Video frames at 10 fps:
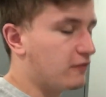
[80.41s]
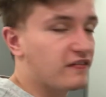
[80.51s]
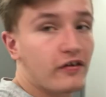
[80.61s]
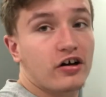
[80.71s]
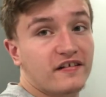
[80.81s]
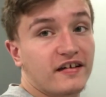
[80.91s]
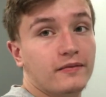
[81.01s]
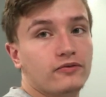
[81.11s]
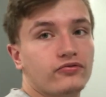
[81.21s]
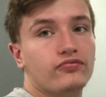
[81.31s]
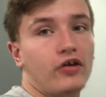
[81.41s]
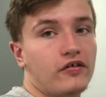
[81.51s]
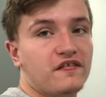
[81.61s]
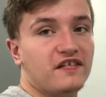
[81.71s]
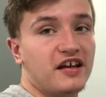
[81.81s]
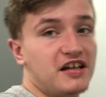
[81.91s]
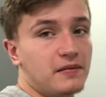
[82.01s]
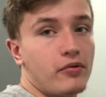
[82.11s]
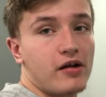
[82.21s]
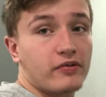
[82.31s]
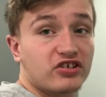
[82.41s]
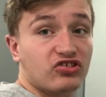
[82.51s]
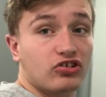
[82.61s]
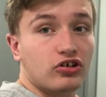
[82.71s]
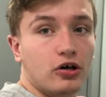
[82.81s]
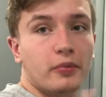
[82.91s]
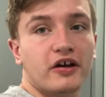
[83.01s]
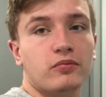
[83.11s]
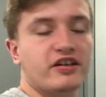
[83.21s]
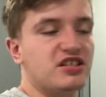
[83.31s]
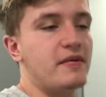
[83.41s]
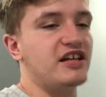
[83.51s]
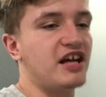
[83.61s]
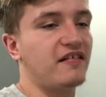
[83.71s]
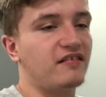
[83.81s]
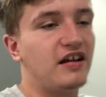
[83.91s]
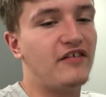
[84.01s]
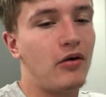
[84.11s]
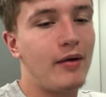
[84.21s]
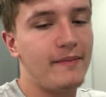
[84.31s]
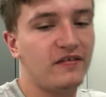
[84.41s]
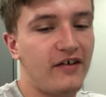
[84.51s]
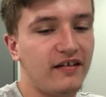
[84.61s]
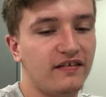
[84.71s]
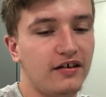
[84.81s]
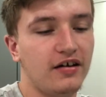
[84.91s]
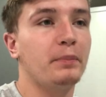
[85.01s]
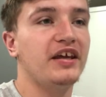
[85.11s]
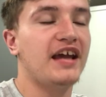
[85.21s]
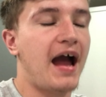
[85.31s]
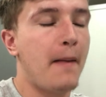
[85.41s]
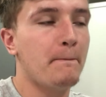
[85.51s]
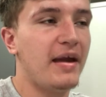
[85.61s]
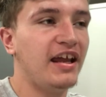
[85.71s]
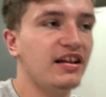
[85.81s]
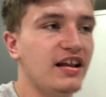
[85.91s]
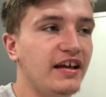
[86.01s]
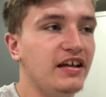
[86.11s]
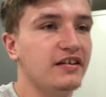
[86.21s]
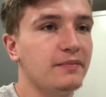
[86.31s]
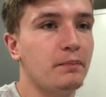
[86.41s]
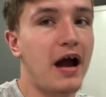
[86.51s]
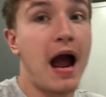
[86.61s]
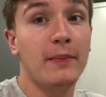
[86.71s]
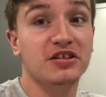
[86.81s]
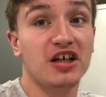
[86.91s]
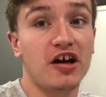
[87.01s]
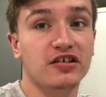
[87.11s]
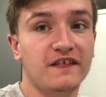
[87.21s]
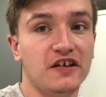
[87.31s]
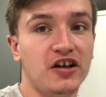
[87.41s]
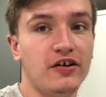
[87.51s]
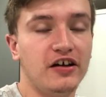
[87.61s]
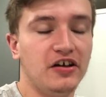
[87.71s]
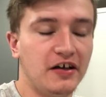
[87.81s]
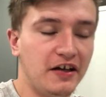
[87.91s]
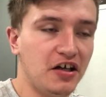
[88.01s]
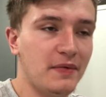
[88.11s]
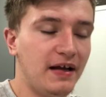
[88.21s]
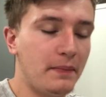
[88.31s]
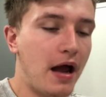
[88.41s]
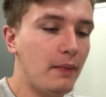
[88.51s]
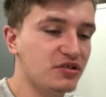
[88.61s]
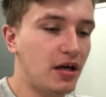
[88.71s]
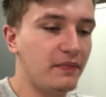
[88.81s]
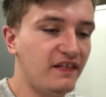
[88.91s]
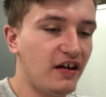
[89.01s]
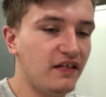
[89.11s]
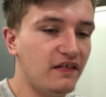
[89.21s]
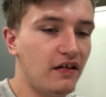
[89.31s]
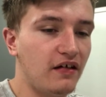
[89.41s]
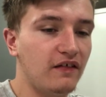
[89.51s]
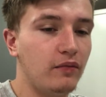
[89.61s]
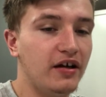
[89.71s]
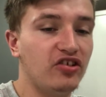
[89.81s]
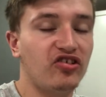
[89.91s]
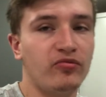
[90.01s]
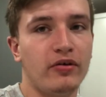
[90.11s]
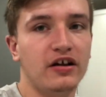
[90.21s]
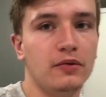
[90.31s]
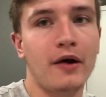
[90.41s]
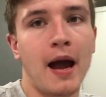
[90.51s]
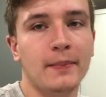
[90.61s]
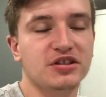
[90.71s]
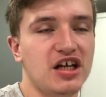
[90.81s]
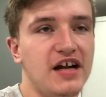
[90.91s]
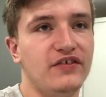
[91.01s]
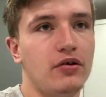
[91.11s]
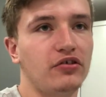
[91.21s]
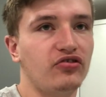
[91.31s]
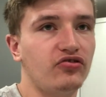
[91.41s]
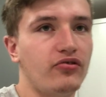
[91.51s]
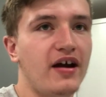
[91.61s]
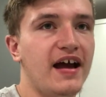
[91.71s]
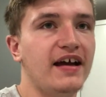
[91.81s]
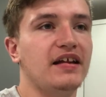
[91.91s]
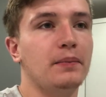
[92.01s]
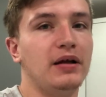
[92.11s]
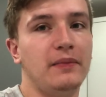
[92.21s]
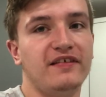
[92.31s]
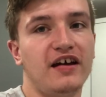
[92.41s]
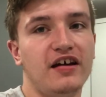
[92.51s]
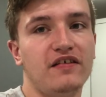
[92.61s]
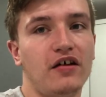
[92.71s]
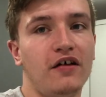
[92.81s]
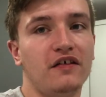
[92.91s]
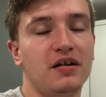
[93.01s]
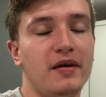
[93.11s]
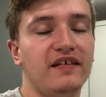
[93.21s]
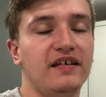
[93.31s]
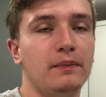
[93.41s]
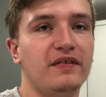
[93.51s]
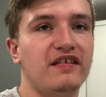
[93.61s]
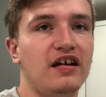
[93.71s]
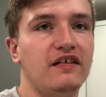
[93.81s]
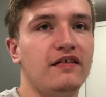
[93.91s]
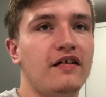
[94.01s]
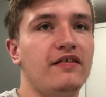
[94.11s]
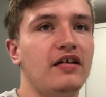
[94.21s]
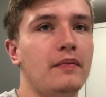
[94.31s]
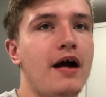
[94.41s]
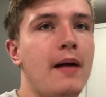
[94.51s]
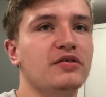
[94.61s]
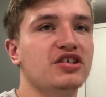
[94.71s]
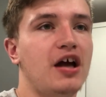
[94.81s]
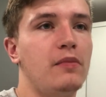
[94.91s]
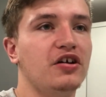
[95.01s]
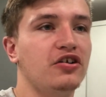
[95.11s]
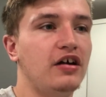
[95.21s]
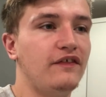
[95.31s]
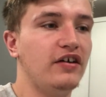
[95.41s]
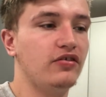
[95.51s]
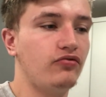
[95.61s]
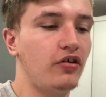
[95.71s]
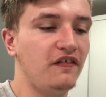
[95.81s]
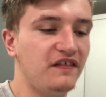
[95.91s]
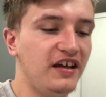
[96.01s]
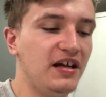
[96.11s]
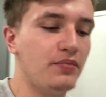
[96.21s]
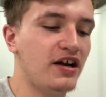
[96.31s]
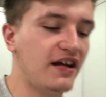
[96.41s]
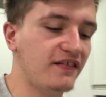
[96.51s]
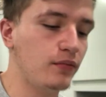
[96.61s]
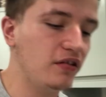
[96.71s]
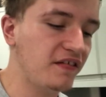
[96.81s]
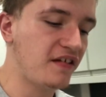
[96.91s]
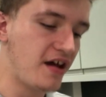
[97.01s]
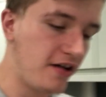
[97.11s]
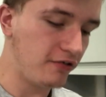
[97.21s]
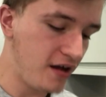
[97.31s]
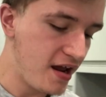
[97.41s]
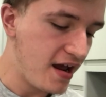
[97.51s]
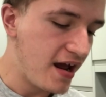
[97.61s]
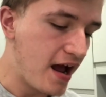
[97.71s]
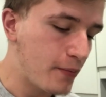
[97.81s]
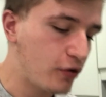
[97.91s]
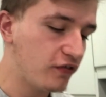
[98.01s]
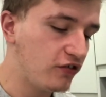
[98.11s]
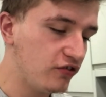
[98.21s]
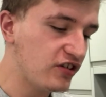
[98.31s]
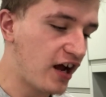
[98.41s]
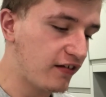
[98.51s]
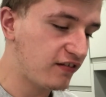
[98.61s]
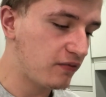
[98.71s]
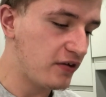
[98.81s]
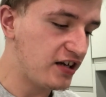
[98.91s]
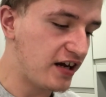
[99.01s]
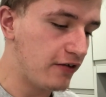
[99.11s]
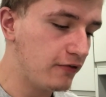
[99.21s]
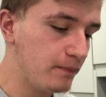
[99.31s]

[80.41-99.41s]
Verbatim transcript: So I got this like crostini bread, which is in the cupboard, which I made yesterday, in fact, where it's feta. But you can make like Parmesan. So you know, you, can make like Parmesan potatoes, where you just sprinkle Parmesan everywhere on the tray and put like, potatoes and it makes like potatoes, like Parmesan. But you can do that for like crostini bread as well. So I'm going to do that right now.